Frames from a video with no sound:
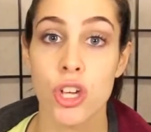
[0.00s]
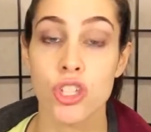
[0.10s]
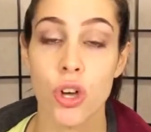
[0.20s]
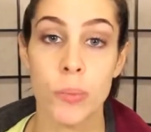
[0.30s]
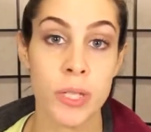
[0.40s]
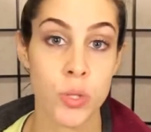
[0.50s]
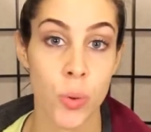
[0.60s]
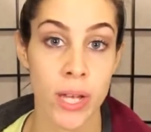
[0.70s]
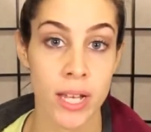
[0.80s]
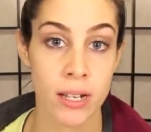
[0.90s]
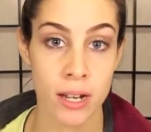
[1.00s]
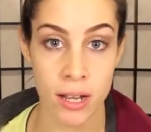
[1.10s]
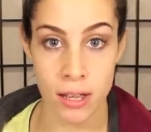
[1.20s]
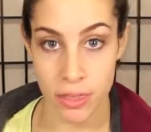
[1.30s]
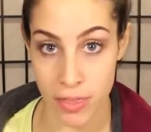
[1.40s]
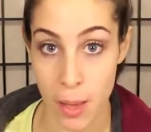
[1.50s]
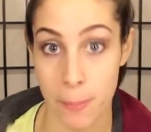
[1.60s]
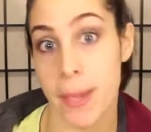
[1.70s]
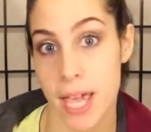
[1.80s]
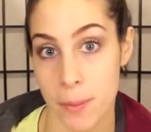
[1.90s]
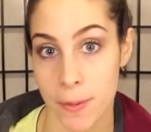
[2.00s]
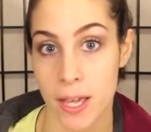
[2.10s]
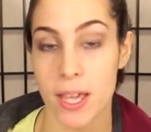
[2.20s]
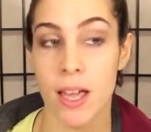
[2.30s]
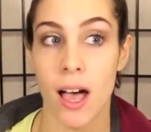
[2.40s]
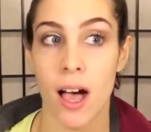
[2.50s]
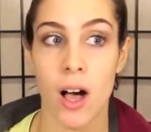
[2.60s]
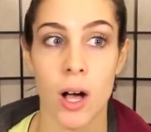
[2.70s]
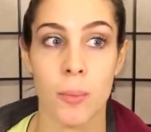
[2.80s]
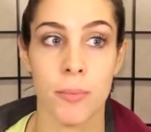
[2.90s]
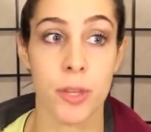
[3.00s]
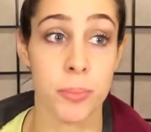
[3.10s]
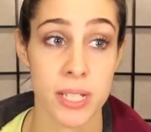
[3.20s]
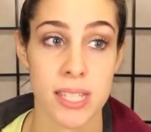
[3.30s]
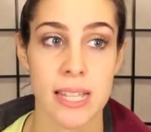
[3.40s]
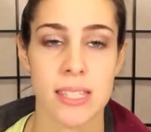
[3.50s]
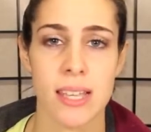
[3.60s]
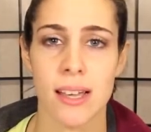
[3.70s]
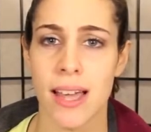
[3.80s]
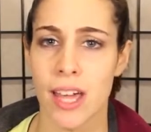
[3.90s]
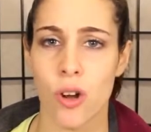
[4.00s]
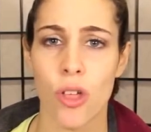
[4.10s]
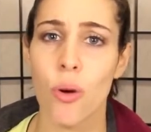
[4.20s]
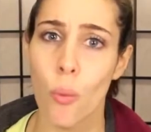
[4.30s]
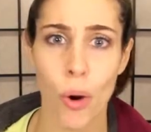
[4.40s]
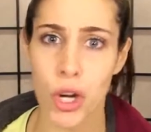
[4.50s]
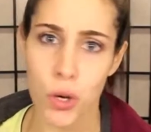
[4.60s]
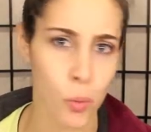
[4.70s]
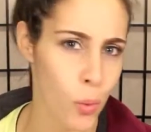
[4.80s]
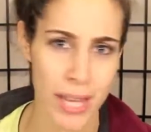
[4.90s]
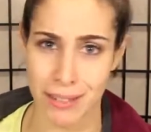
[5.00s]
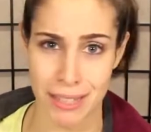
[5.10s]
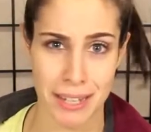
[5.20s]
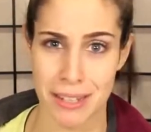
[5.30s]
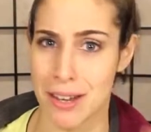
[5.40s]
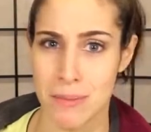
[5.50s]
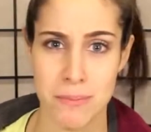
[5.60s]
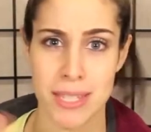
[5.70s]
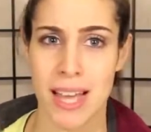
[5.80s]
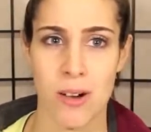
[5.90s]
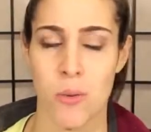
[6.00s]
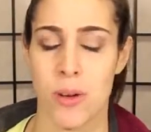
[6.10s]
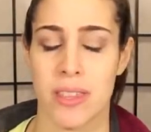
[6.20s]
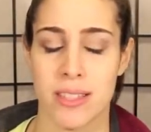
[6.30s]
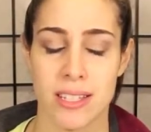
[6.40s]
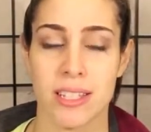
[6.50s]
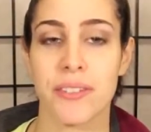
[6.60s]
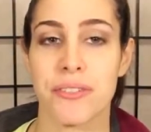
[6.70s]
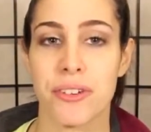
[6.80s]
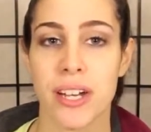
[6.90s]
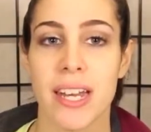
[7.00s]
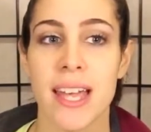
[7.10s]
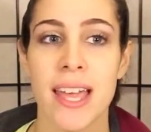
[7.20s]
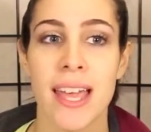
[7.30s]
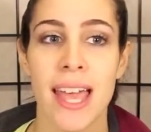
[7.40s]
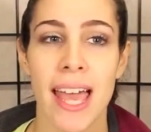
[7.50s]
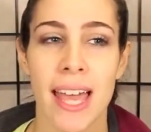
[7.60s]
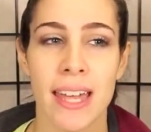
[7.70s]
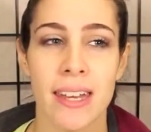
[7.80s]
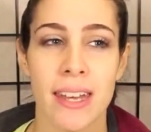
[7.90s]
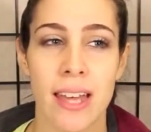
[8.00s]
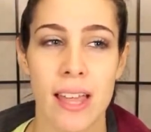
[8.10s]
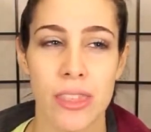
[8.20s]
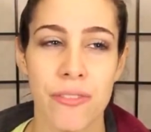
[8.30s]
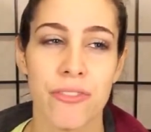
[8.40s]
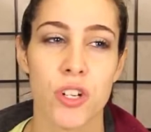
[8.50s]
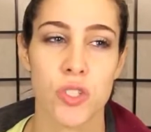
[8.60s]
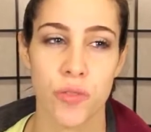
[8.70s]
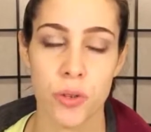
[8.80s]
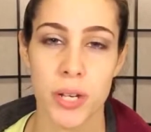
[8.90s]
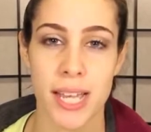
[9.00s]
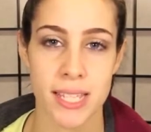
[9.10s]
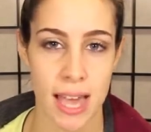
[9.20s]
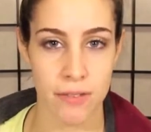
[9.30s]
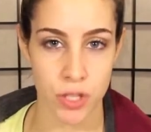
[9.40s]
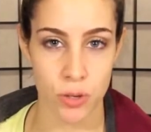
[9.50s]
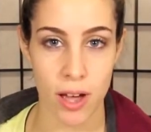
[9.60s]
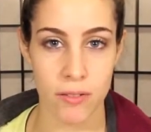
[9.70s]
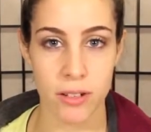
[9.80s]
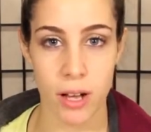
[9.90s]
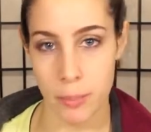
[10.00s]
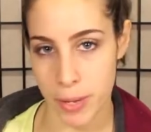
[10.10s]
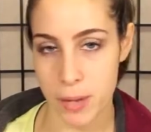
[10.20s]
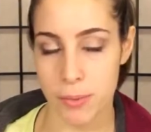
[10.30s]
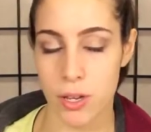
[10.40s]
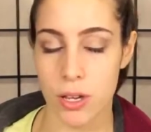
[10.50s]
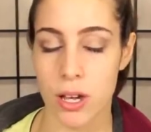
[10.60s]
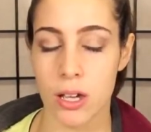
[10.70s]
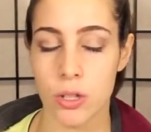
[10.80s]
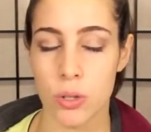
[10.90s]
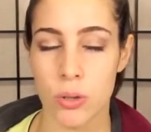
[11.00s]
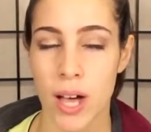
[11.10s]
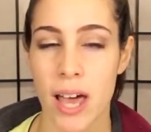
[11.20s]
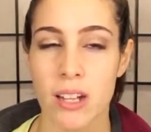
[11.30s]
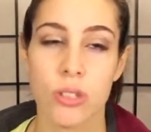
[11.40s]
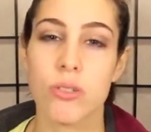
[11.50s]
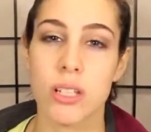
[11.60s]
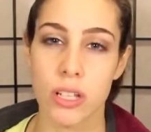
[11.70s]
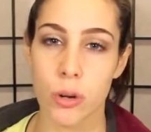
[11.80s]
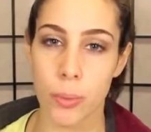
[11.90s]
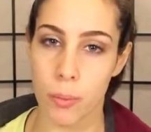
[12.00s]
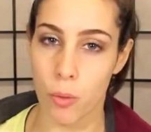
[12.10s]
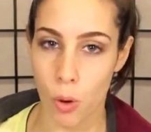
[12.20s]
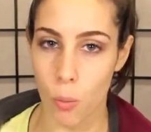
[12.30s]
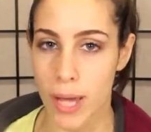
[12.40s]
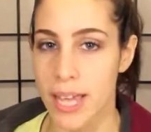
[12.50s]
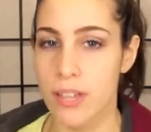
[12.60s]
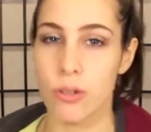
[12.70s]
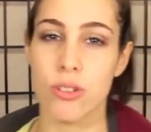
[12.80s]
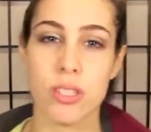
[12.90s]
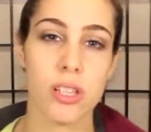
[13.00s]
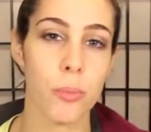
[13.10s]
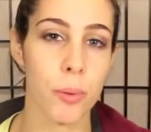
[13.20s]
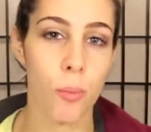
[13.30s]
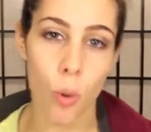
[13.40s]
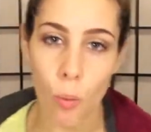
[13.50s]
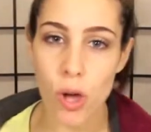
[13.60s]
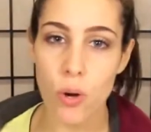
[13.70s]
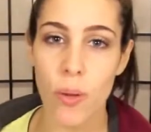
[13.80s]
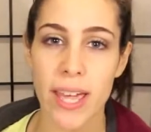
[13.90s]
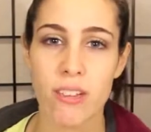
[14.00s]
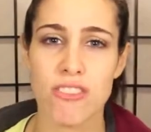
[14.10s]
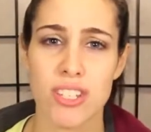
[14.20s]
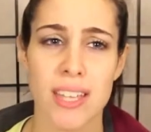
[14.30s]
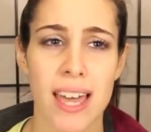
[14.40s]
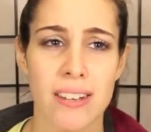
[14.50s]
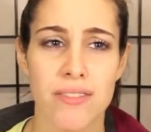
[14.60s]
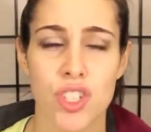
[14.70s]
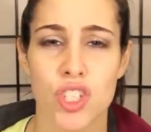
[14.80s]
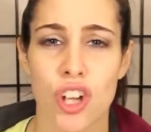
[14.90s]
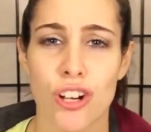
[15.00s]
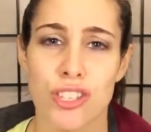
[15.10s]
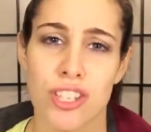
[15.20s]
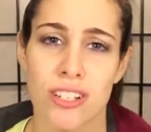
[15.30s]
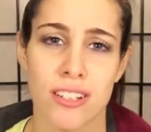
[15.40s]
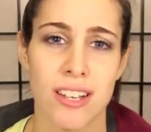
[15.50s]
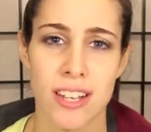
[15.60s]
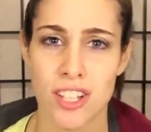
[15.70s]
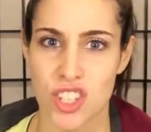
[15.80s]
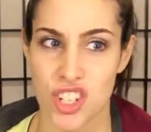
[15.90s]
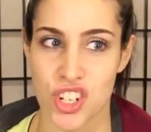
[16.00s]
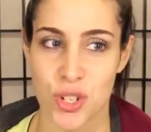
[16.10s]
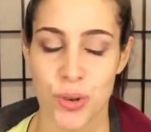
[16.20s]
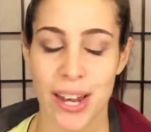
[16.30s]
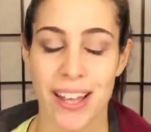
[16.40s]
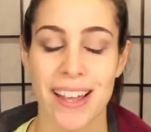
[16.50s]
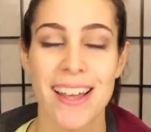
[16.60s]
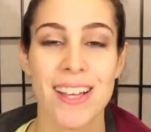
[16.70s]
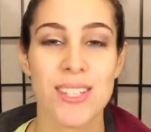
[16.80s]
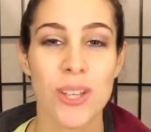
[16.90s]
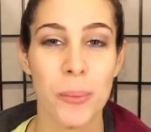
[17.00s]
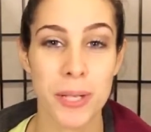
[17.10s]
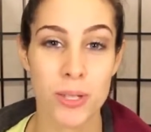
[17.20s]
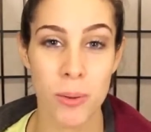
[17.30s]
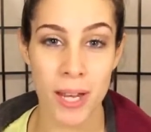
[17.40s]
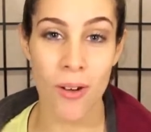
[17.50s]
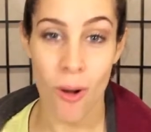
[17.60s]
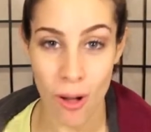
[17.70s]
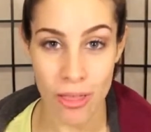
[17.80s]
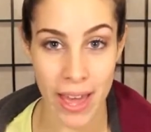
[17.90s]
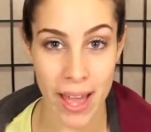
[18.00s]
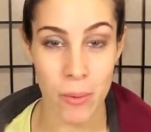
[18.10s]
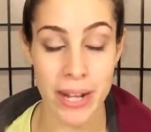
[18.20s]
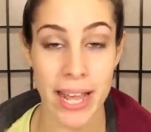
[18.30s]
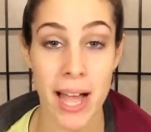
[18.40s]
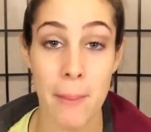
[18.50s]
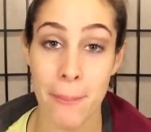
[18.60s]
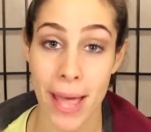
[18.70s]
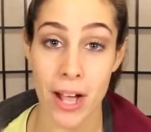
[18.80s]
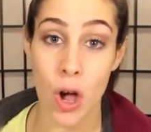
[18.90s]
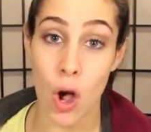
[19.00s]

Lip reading: So between the baby, the placenta, and all the water weight that comes out with delivery, and the first few days after you have a baby, you kind of lose a little bit more weight, you lose a little bit more water weight, you just kind of start to shrink. So between all that, when I got back